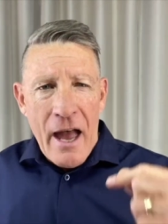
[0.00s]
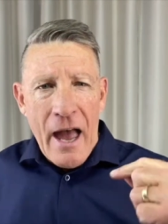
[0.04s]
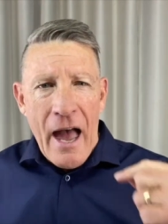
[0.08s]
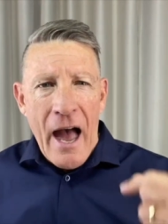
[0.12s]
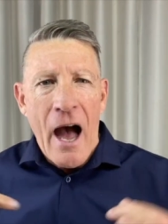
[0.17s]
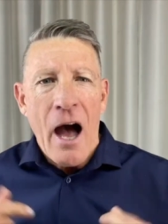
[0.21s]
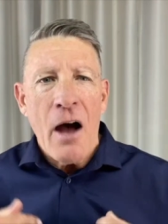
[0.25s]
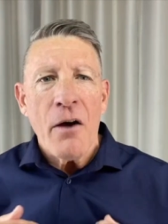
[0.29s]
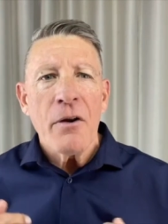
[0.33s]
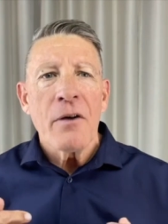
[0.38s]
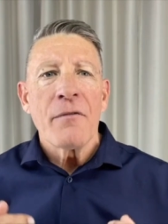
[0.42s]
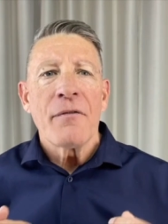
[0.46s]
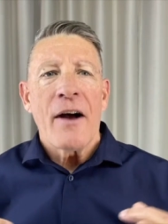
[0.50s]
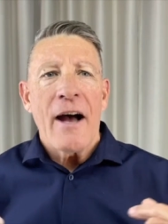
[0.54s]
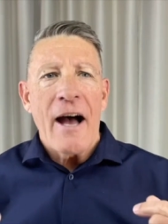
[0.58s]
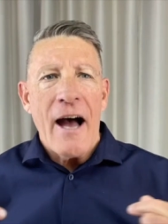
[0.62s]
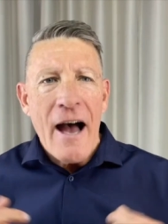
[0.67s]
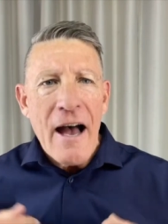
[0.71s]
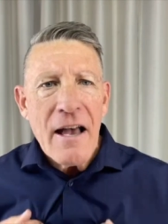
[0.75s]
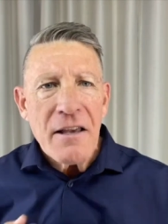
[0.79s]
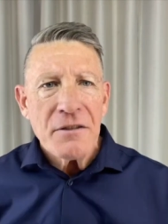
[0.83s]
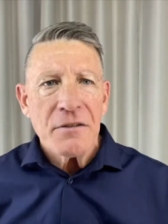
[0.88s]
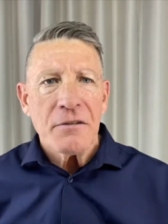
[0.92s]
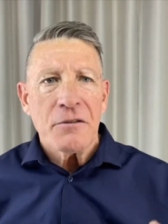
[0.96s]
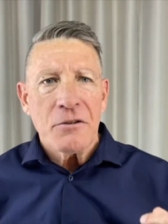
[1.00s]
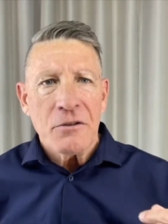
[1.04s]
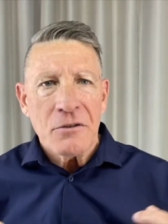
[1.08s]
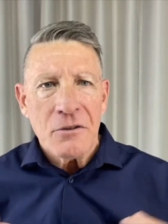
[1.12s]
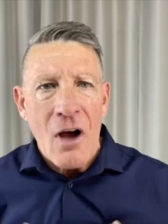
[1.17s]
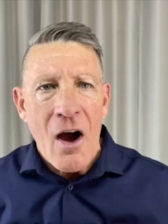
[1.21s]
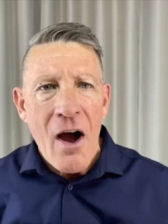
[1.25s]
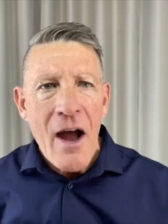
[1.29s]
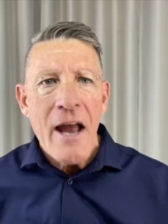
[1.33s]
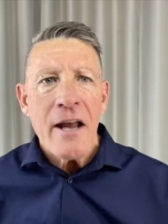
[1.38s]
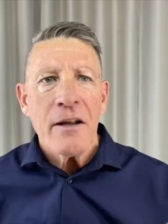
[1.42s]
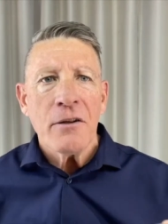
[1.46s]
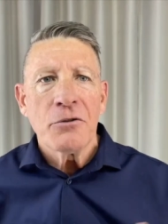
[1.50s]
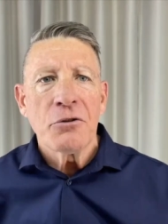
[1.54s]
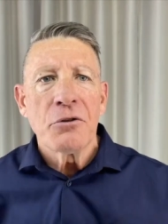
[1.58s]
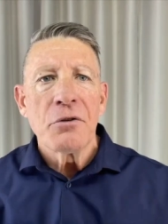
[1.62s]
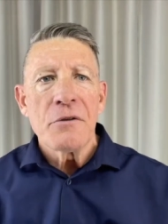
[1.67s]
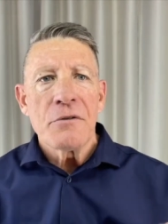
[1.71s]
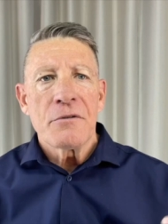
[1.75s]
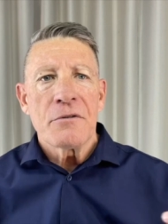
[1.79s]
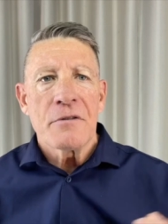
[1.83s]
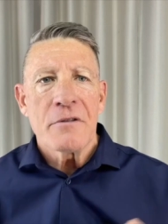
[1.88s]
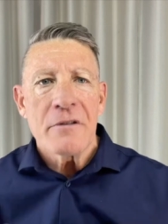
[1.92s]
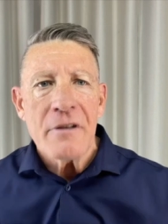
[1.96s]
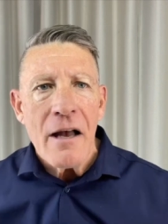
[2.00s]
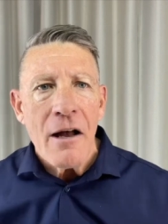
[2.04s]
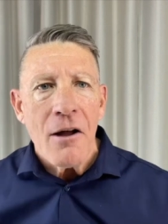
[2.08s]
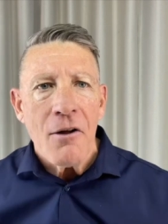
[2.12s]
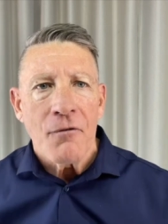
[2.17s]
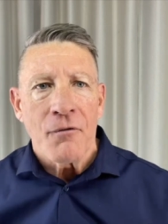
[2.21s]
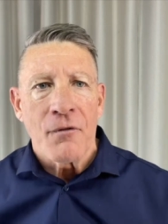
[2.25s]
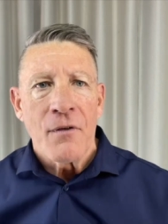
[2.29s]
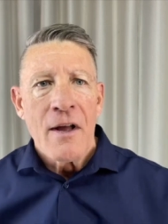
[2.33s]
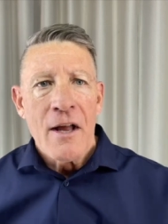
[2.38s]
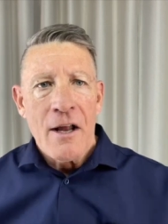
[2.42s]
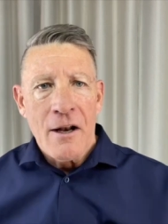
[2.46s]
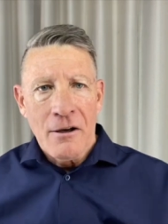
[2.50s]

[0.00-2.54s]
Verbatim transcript: out of us dying to self,